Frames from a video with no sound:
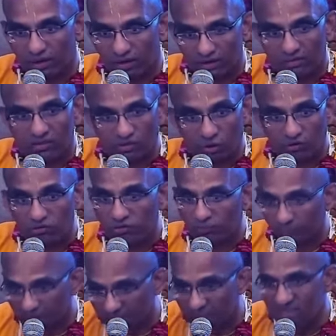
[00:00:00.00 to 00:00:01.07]
Artha is not just
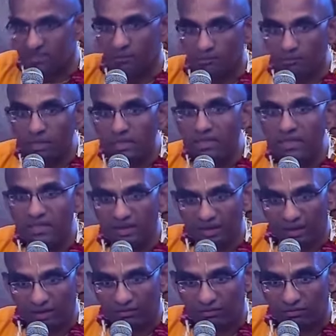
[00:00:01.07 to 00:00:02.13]
money, it's some meaning in
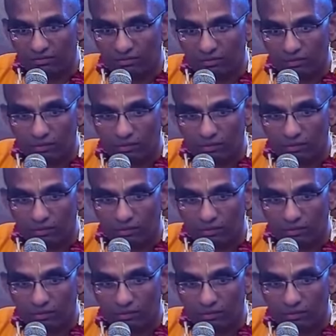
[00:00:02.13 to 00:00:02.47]
life.